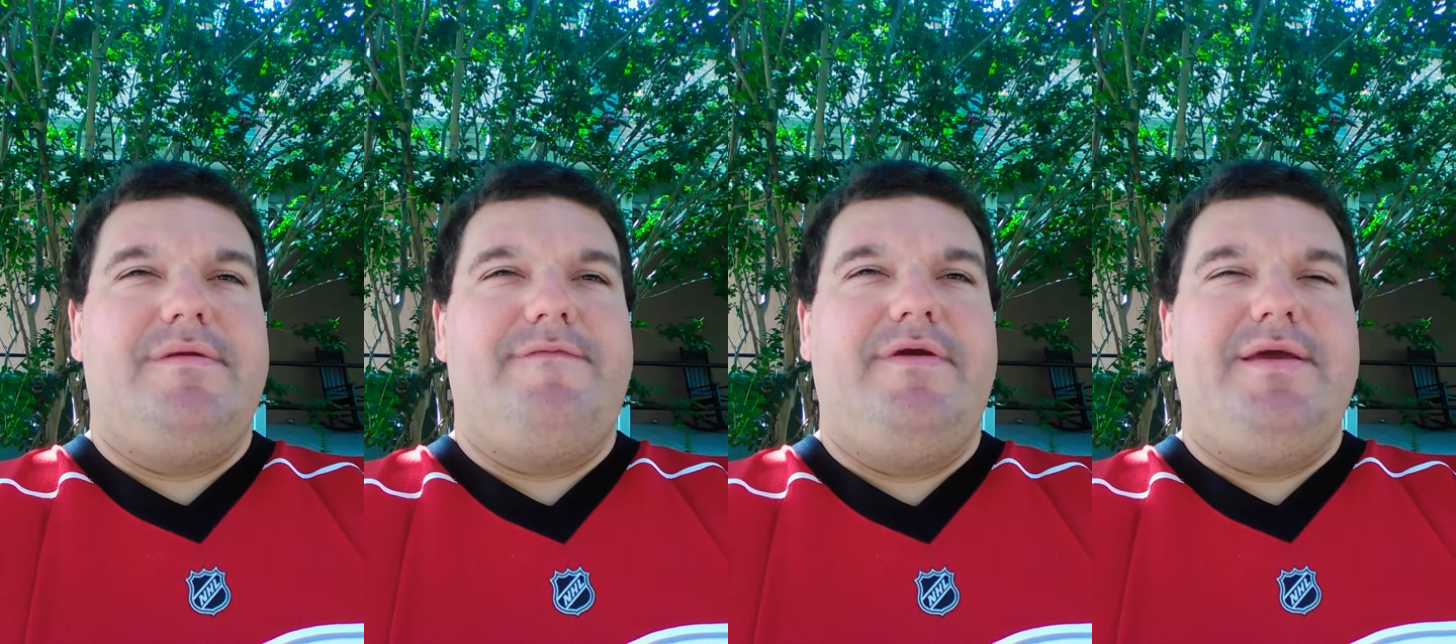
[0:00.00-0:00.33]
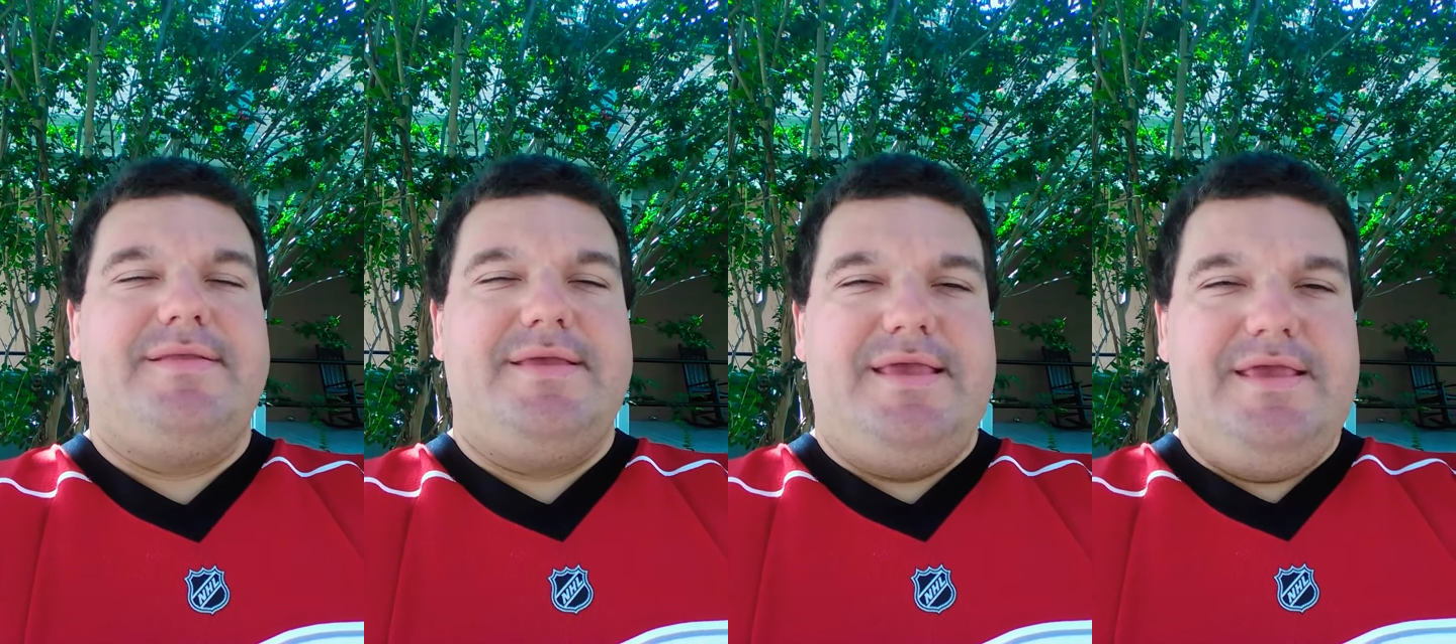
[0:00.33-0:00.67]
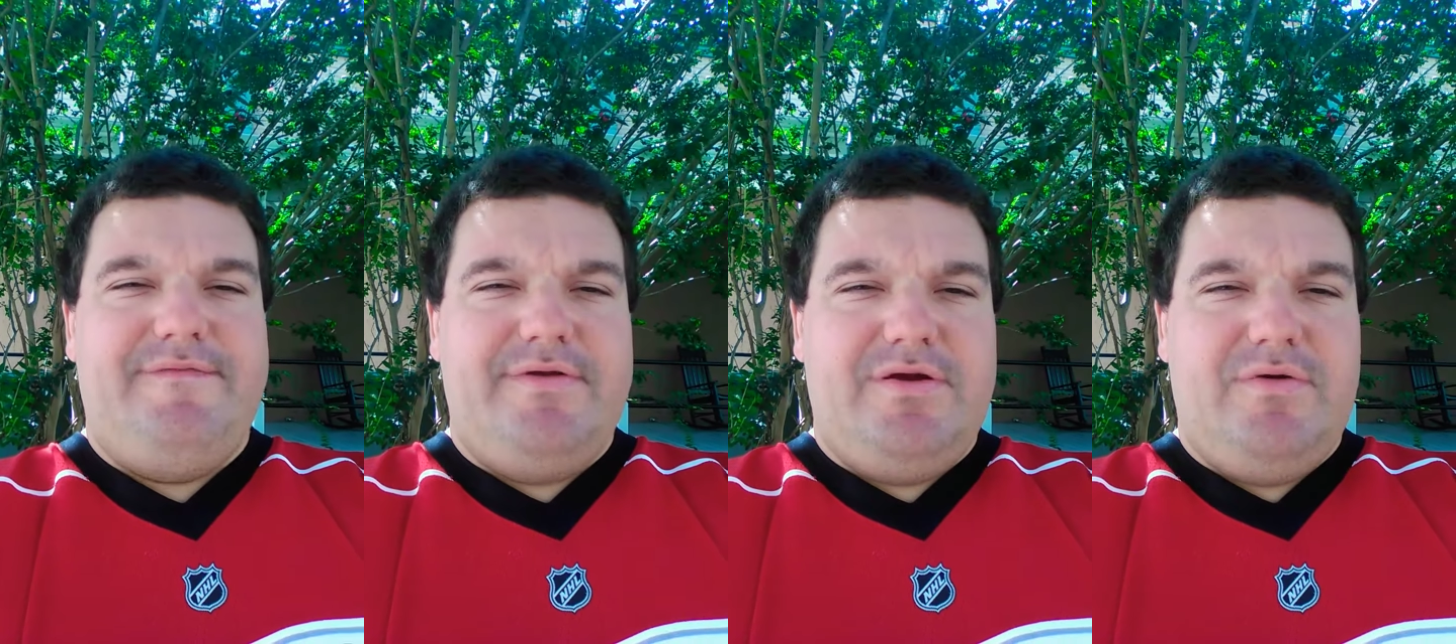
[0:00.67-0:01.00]
I think it's
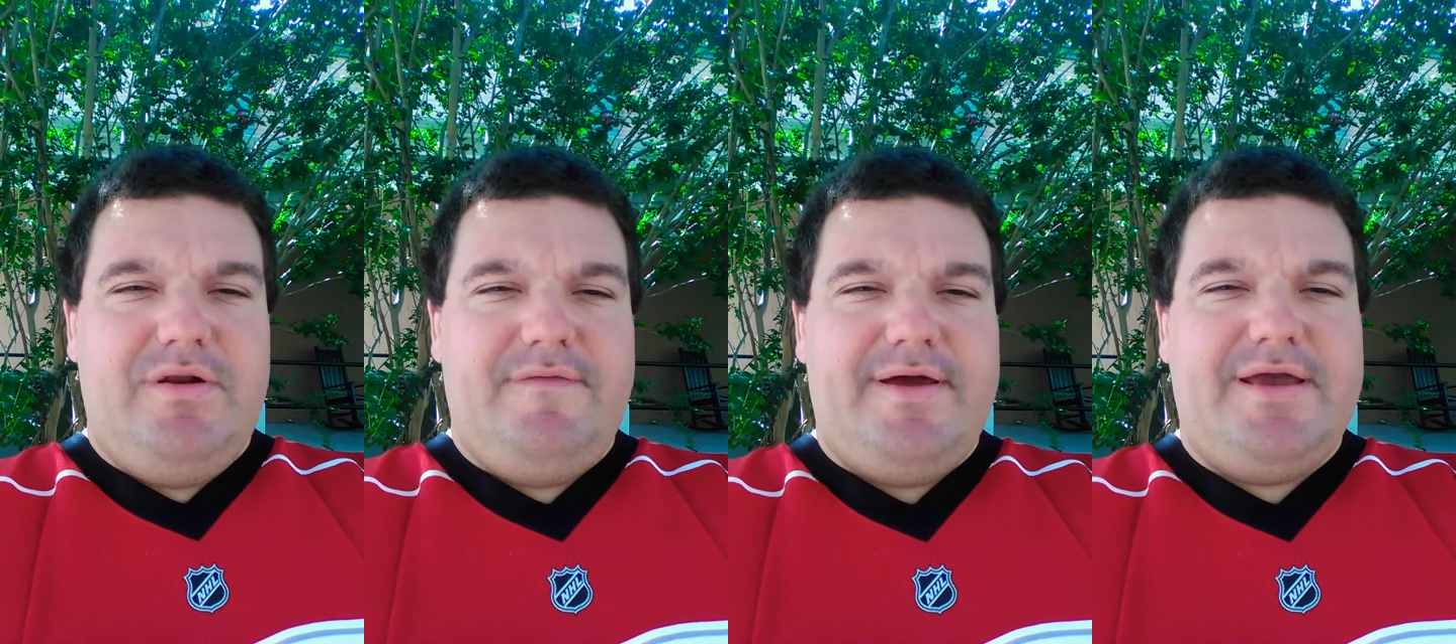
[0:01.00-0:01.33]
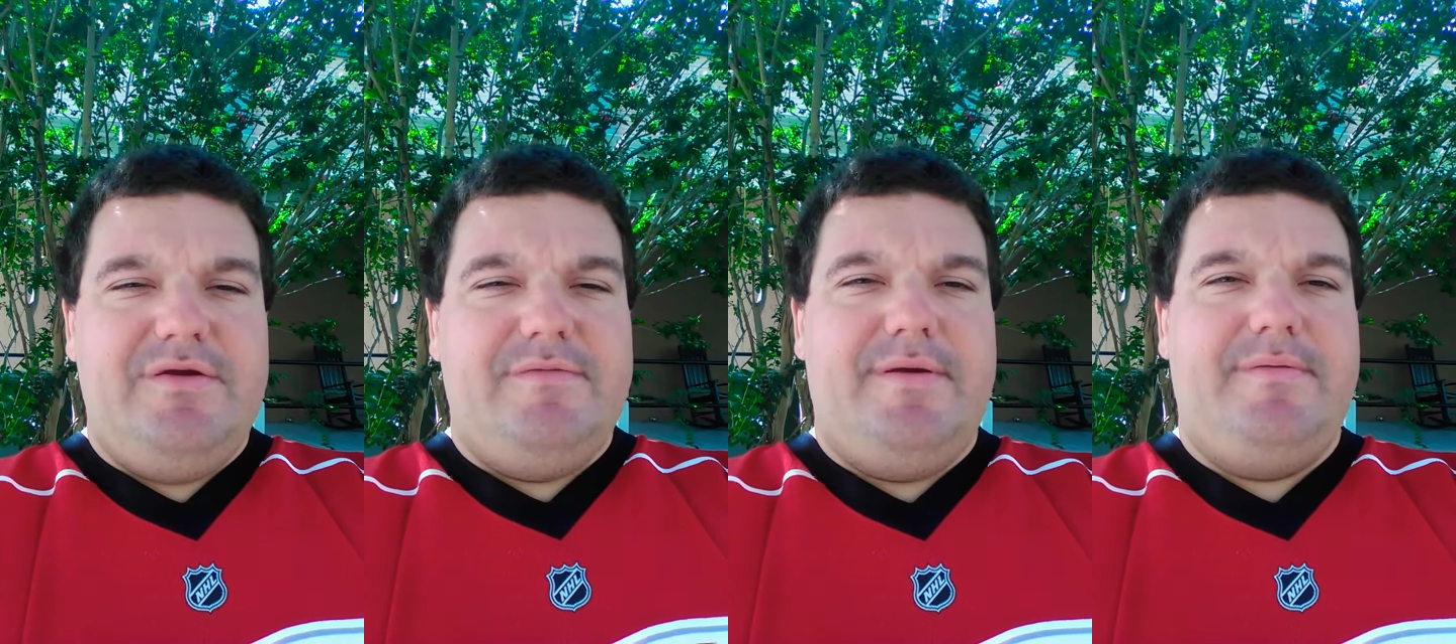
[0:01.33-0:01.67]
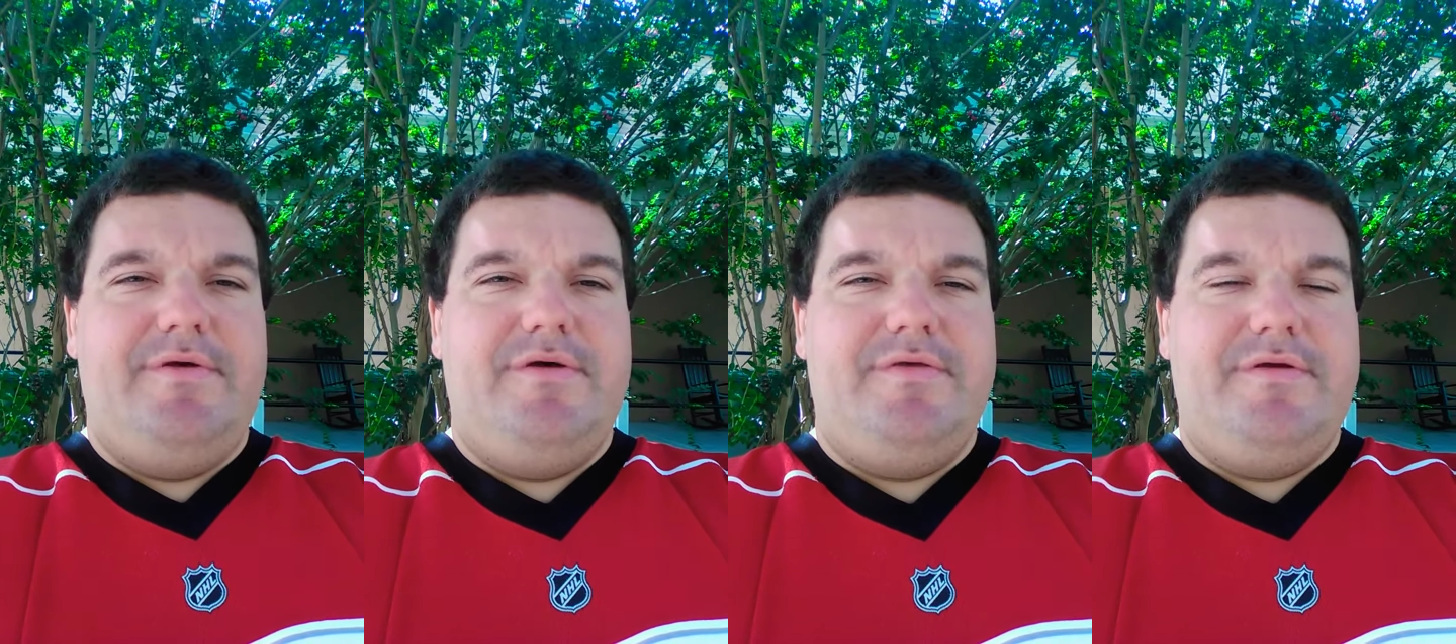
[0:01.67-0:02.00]
even cool up. I can't
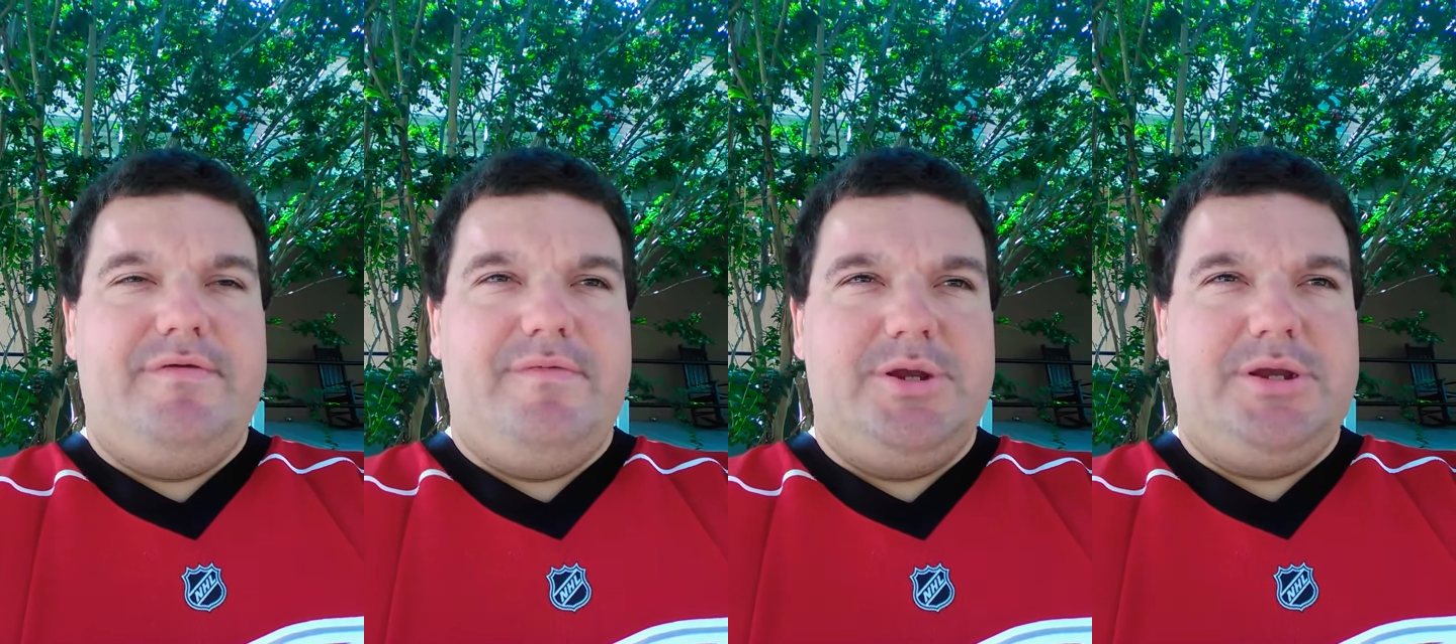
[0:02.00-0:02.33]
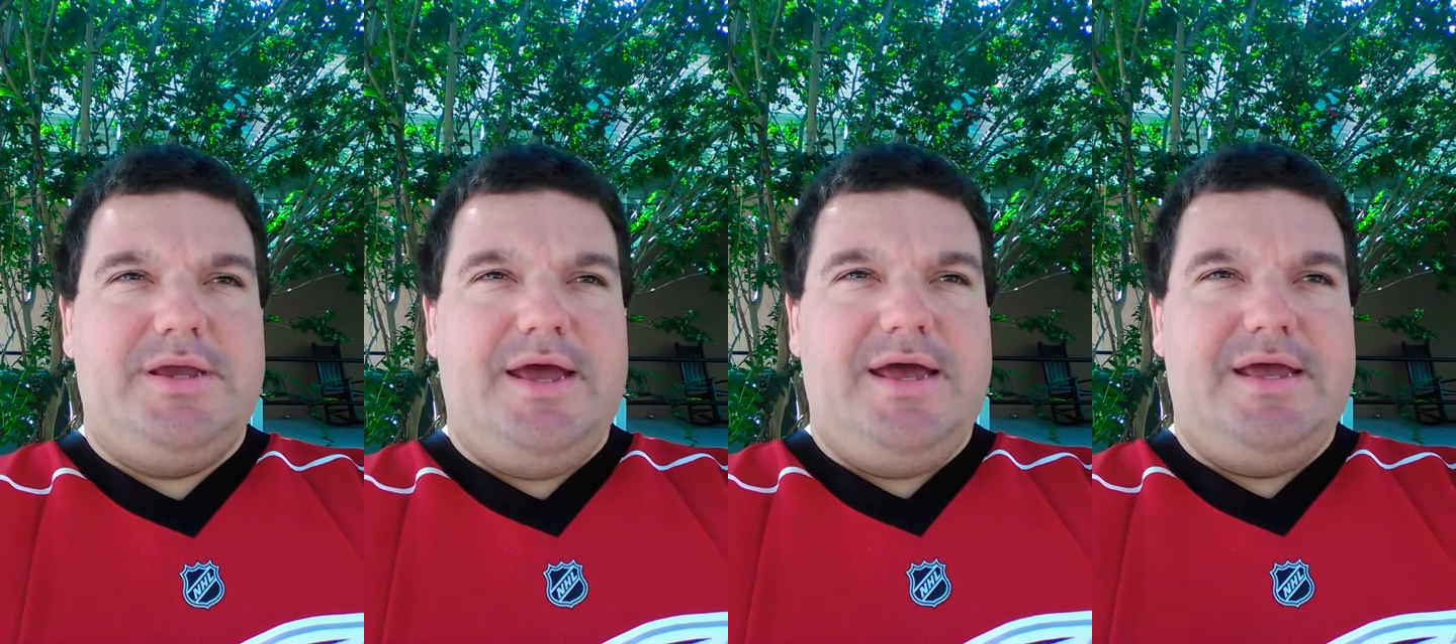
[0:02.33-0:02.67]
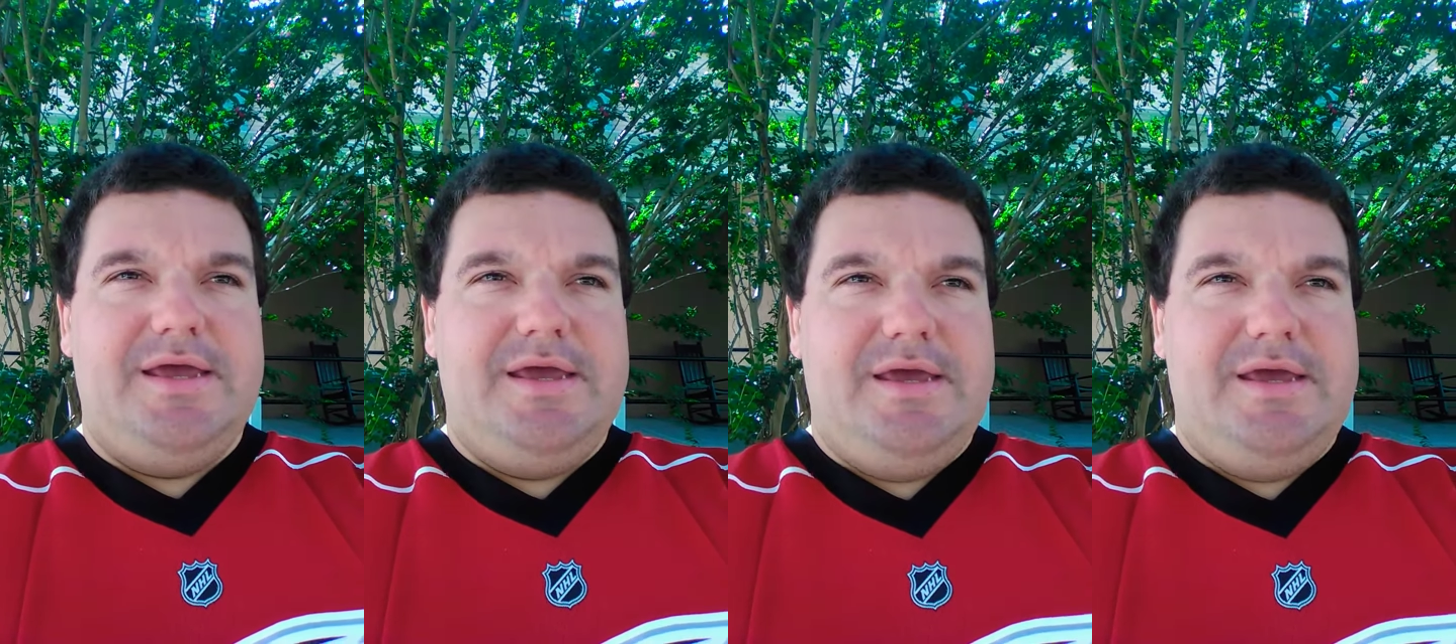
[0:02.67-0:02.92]
remember the other Russian guy